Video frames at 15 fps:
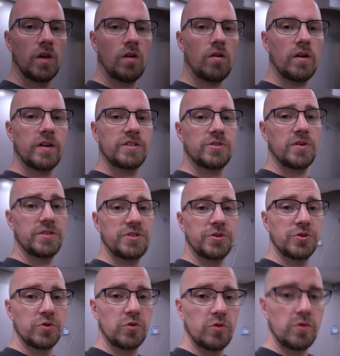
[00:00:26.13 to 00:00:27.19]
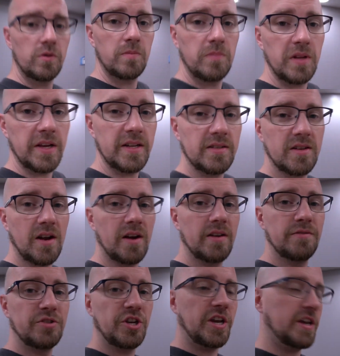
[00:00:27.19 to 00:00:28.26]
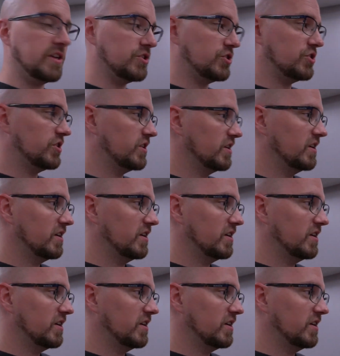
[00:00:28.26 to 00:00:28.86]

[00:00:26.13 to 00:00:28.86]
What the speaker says: Alright, so as usual, plans kind of changed.